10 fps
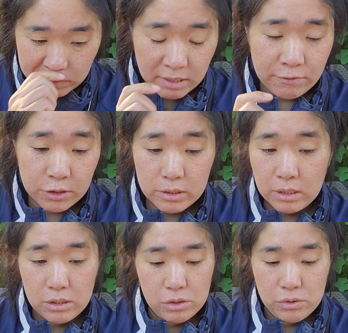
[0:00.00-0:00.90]
if you're going to
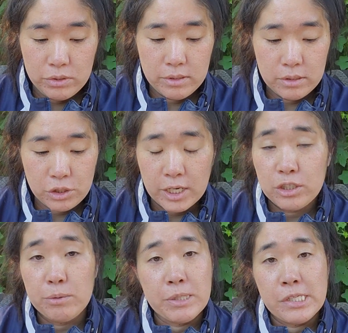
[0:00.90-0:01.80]
use
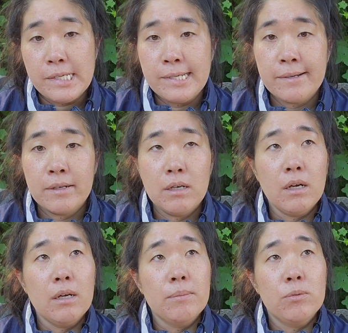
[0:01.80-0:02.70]
ChatGPT
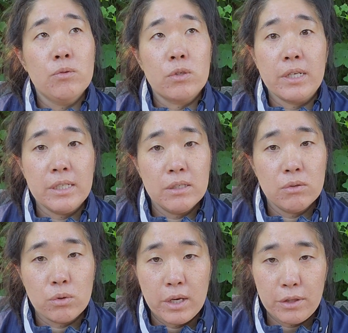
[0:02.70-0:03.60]

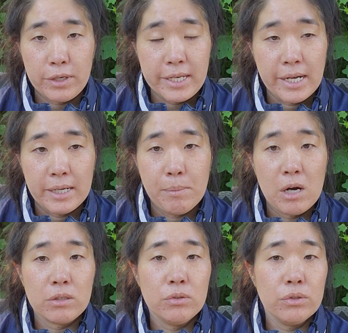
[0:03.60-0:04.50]
or other AI
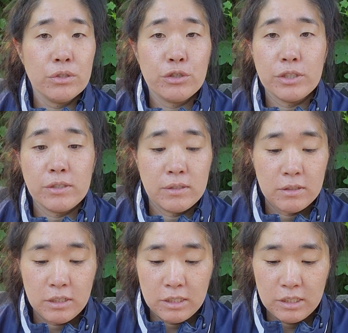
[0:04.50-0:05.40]
models, just
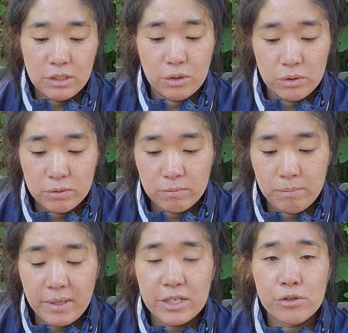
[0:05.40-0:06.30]

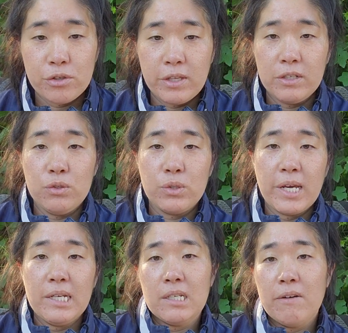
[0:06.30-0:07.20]
make sure that you
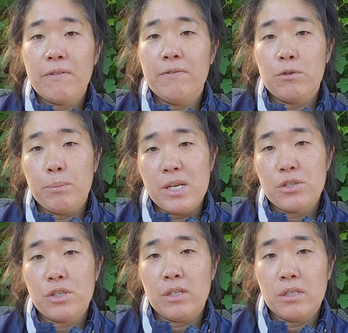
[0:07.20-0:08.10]
get enough
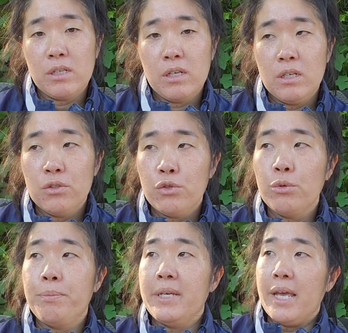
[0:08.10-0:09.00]
information to
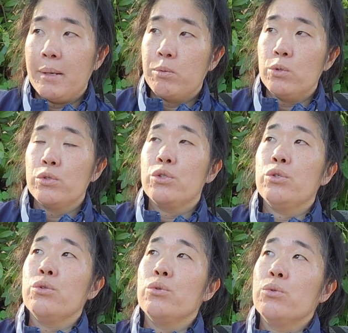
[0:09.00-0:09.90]
be able
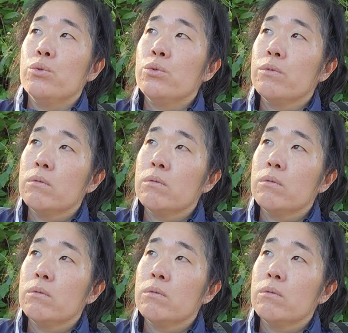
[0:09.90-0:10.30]
to